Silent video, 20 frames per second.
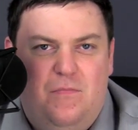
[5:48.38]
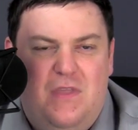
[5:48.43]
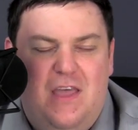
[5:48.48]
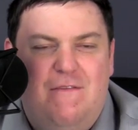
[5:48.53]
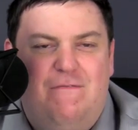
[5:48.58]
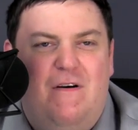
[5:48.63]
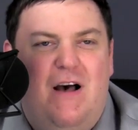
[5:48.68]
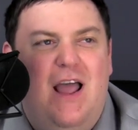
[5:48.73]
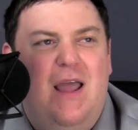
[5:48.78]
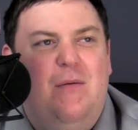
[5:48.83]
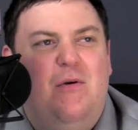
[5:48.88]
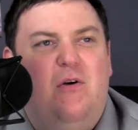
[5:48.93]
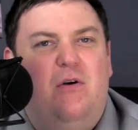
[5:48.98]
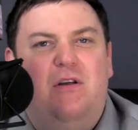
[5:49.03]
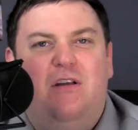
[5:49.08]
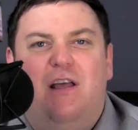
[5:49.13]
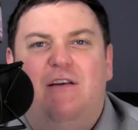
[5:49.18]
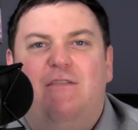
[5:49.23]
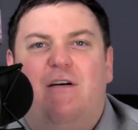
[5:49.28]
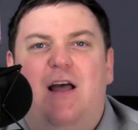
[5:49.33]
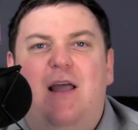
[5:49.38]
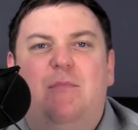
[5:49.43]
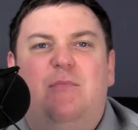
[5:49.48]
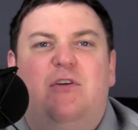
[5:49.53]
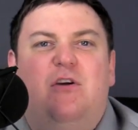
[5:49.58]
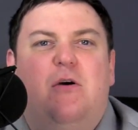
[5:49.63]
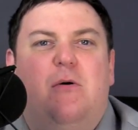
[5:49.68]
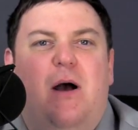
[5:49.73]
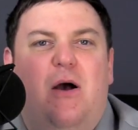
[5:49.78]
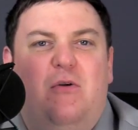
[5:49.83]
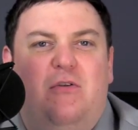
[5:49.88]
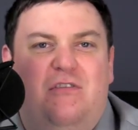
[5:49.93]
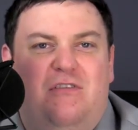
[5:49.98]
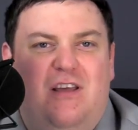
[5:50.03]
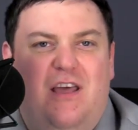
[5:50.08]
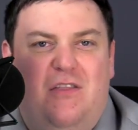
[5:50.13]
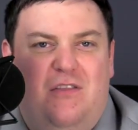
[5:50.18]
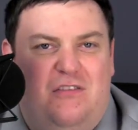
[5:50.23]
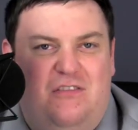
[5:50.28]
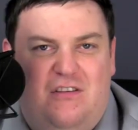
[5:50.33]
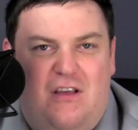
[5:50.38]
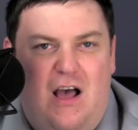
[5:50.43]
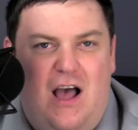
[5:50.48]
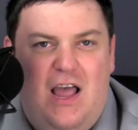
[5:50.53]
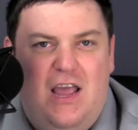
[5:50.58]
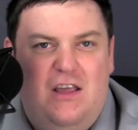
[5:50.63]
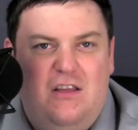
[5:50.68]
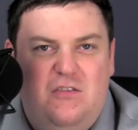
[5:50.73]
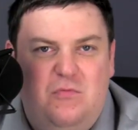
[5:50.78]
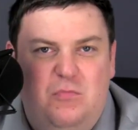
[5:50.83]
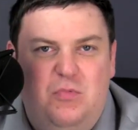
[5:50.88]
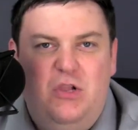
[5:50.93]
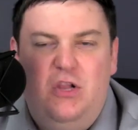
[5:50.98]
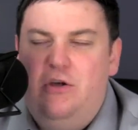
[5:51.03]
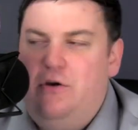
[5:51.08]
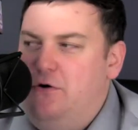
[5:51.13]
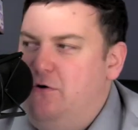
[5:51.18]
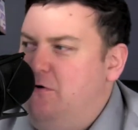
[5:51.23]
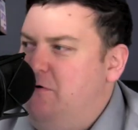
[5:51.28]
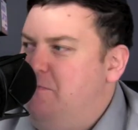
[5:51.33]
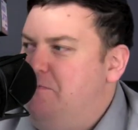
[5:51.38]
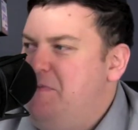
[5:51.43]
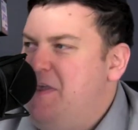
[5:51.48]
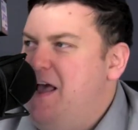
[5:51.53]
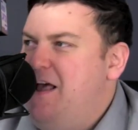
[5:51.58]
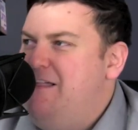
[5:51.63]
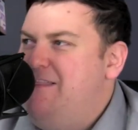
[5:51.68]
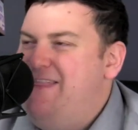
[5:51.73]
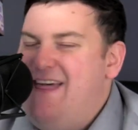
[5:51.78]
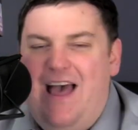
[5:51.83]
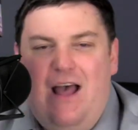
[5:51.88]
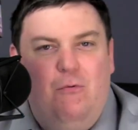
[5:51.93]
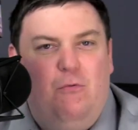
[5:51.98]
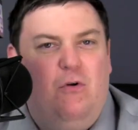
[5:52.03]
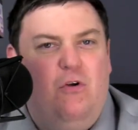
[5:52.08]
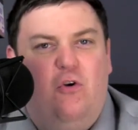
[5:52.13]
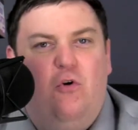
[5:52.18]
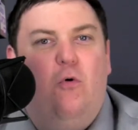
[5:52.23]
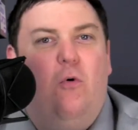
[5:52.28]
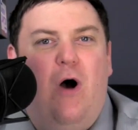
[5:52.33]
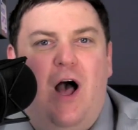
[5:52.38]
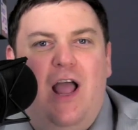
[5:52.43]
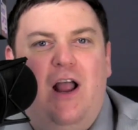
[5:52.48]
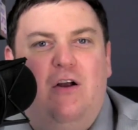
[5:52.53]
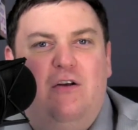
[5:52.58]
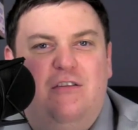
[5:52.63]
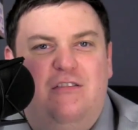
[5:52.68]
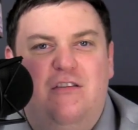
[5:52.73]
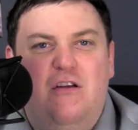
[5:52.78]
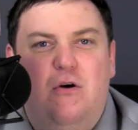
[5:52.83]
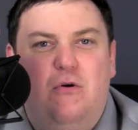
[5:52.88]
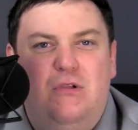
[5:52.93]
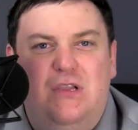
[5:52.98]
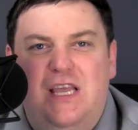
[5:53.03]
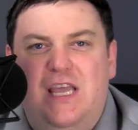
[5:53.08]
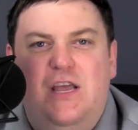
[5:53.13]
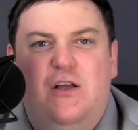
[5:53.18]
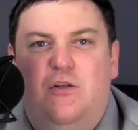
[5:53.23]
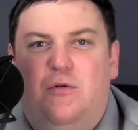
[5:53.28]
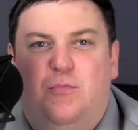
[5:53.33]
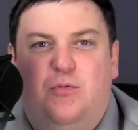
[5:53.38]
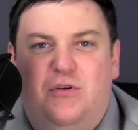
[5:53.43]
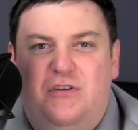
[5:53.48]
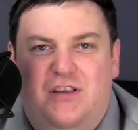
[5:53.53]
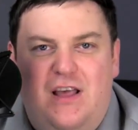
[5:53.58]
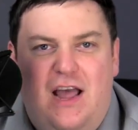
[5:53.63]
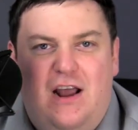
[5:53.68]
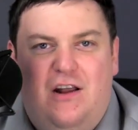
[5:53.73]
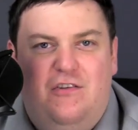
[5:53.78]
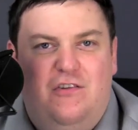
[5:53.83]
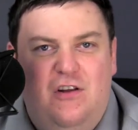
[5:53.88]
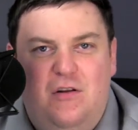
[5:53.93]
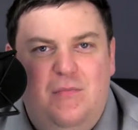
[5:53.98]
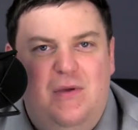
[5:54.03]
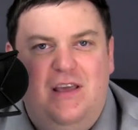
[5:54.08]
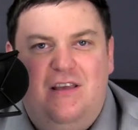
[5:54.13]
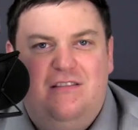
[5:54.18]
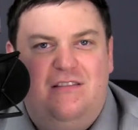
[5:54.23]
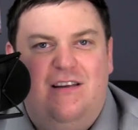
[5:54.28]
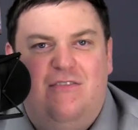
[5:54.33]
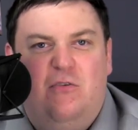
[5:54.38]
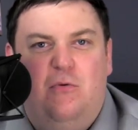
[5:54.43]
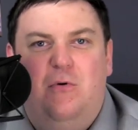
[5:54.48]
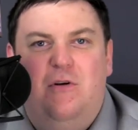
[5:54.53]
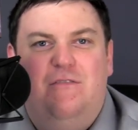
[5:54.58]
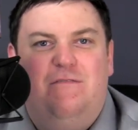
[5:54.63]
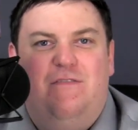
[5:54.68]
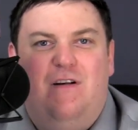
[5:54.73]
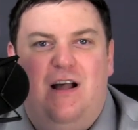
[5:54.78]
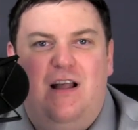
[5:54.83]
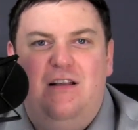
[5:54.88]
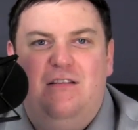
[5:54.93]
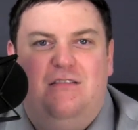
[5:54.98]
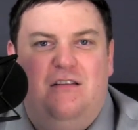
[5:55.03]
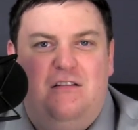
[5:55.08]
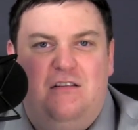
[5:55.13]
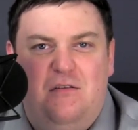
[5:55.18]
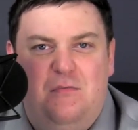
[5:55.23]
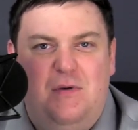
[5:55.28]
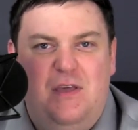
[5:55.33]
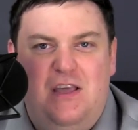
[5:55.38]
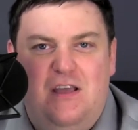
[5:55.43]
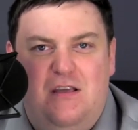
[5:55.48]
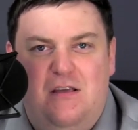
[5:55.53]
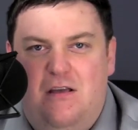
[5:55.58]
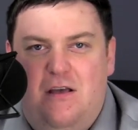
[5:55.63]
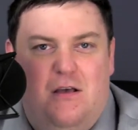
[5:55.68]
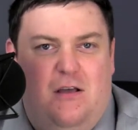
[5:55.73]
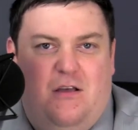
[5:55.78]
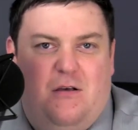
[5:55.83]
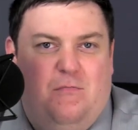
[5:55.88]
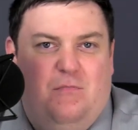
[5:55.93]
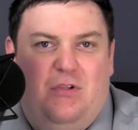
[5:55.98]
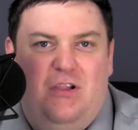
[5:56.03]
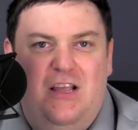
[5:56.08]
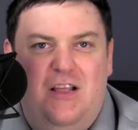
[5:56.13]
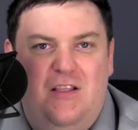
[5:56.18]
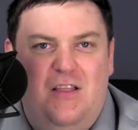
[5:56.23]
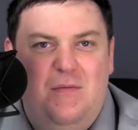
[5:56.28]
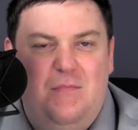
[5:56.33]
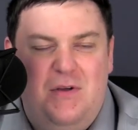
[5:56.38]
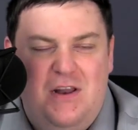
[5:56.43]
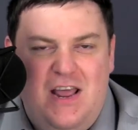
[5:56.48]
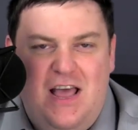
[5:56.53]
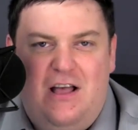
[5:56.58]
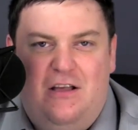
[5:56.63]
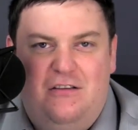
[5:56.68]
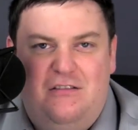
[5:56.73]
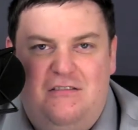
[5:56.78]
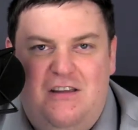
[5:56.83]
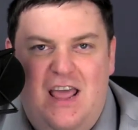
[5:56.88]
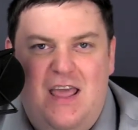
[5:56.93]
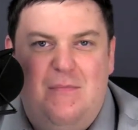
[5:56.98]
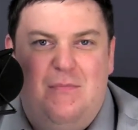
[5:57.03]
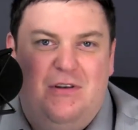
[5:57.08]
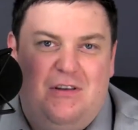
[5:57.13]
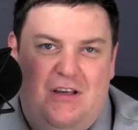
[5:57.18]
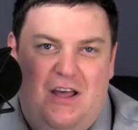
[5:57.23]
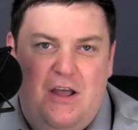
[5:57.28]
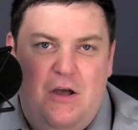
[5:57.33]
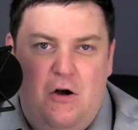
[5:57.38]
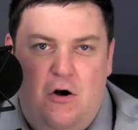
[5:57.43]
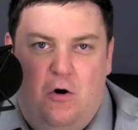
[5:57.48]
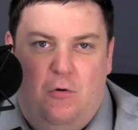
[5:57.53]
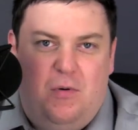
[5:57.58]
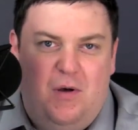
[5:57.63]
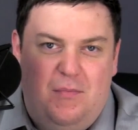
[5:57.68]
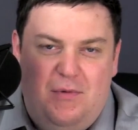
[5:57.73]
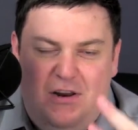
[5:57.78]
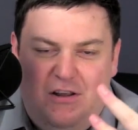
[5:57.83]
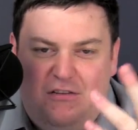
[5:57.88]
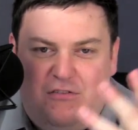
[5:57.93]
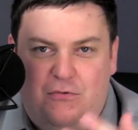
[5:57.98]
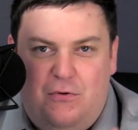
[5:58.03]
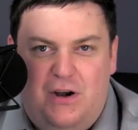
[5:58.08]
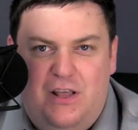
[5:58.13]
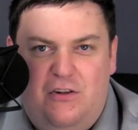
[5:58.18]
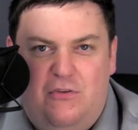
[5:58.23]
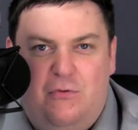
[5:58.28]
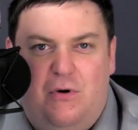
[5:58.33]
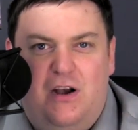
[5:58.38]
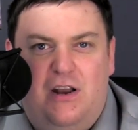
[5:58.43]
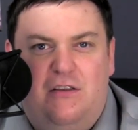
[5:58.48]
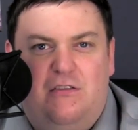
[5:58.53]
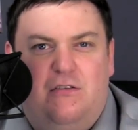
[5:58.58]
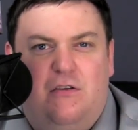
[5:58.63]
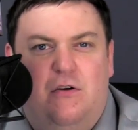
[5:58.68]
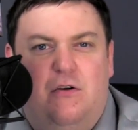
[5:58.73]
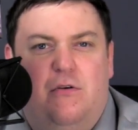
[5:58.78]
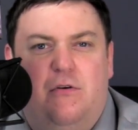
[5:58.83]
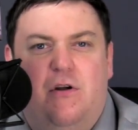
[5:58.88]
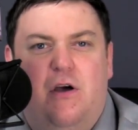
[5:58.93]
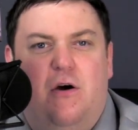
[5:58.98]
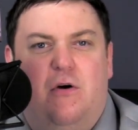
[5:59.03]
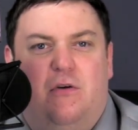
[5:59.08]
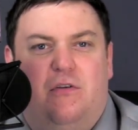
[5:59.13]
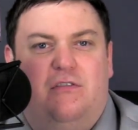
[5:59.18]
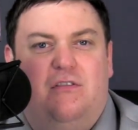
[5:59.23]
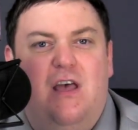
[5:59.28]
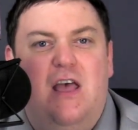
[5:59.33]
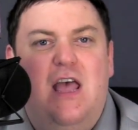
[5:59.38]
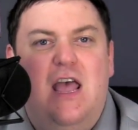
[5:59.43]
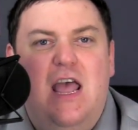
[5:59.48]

If I am to go out and say the sky is blue, that requires no legal protection because everyone finds it to be a completely banal statement, I hope. I mean, it's 2020, so who knows?